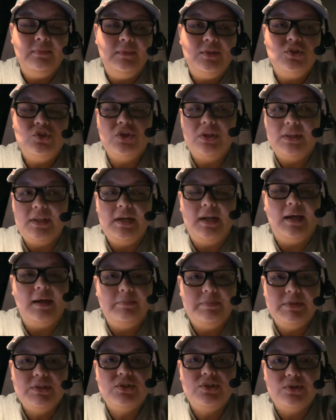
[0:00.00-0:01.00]
shit that
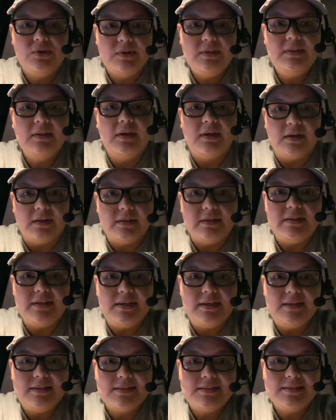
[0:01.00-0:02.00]
happens during the
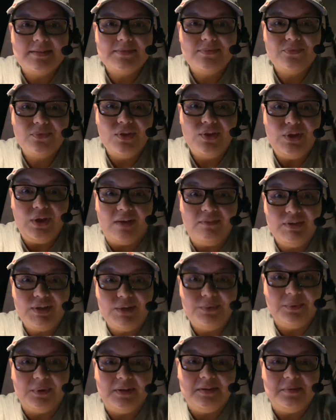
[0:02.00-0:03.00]
holidays. Y'all have a
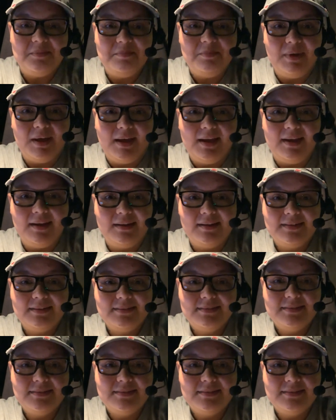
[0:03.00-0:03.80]
good one. Bye.